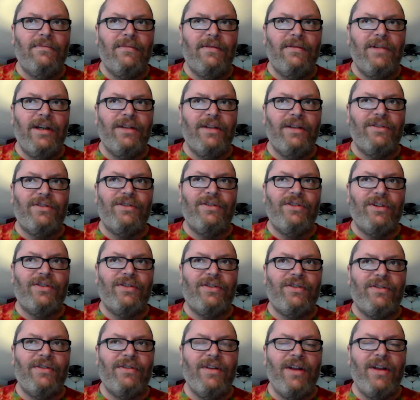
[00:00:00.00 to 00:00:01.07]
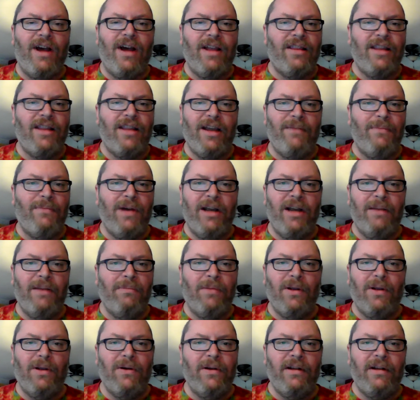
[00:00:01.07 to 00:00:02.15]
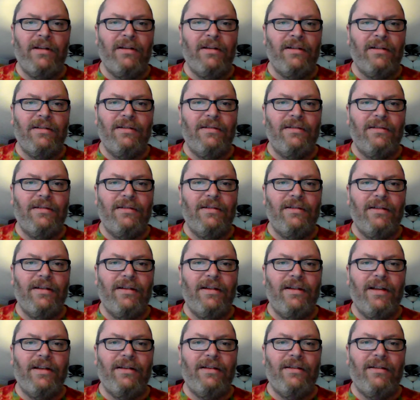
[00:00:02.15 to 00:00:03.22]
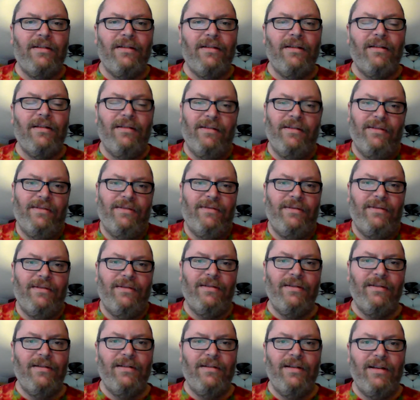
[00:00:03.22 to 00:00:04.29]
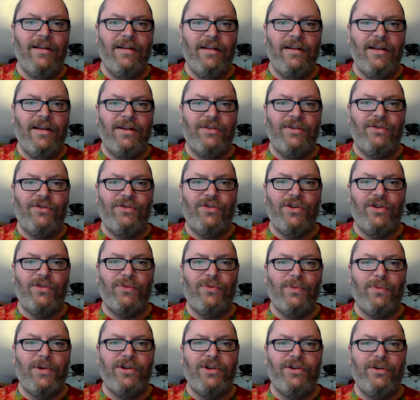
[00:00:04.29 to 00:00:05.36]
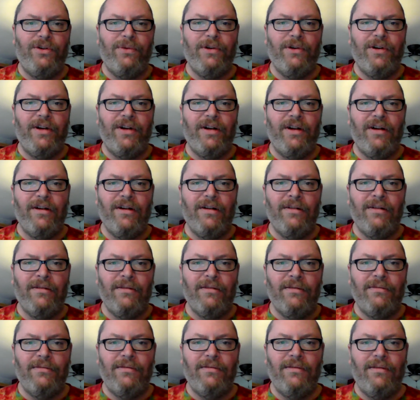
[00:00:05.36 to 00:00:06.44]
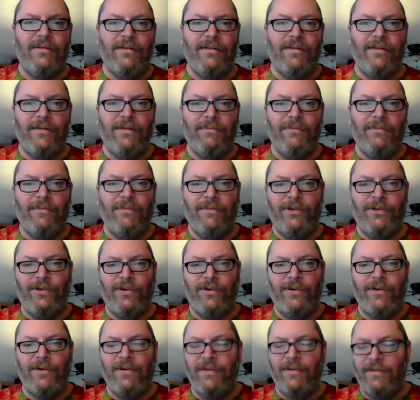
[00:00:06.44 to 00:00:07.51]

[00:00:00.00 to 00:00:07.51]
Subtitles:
It's just not that mind-blowing, and it's just Wish You Were Here. So